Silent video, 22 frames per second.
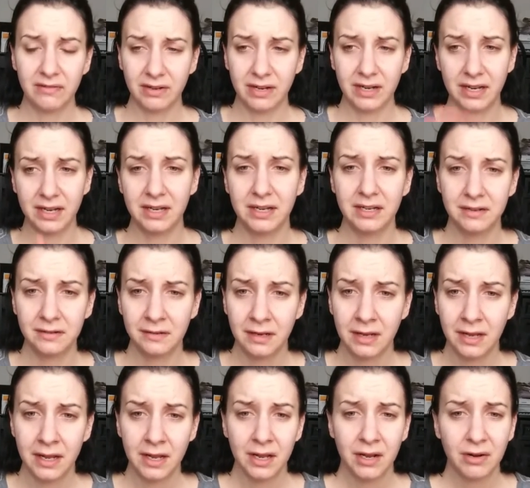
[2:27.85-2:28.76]
Like, I didn't
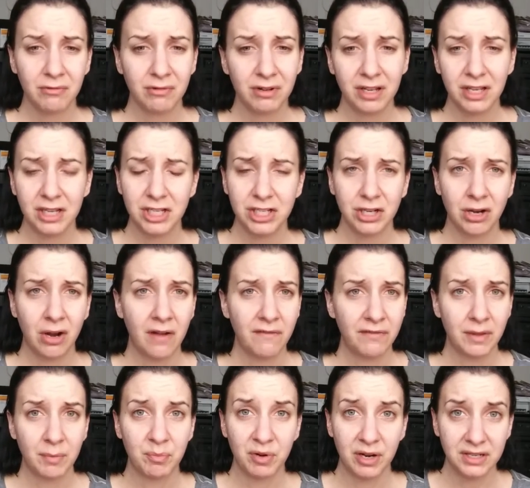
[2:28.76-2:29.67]
really show off
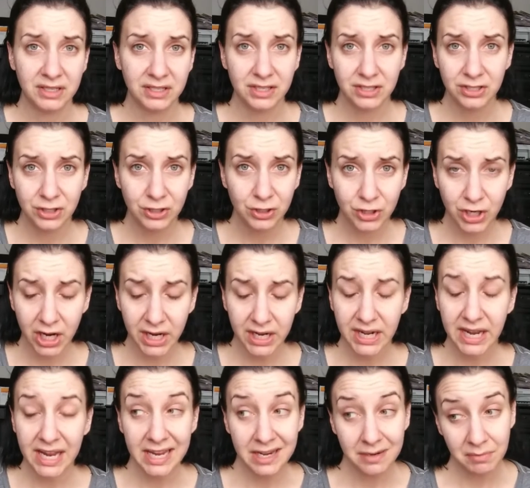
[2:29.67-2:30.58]
the prices too
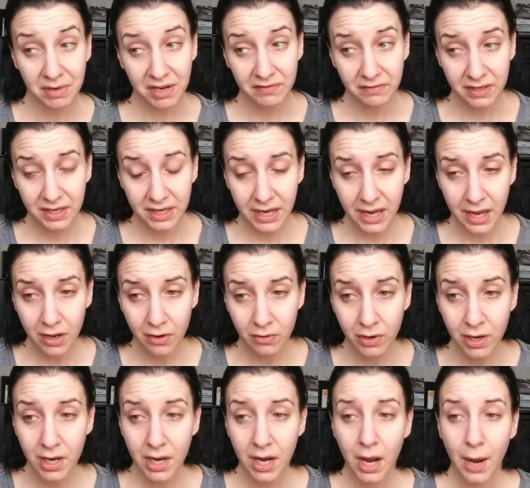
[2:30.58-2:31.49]
great in my video,
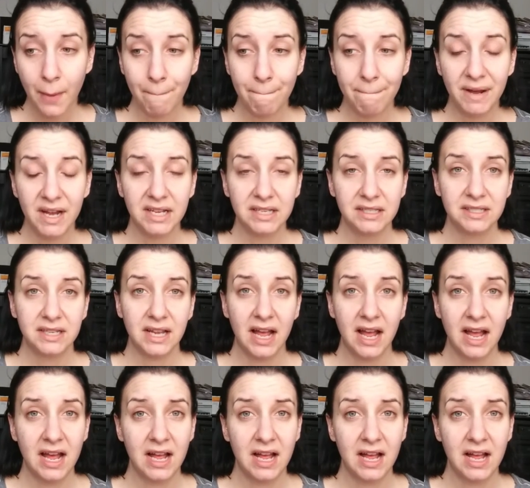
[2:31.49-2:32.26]
but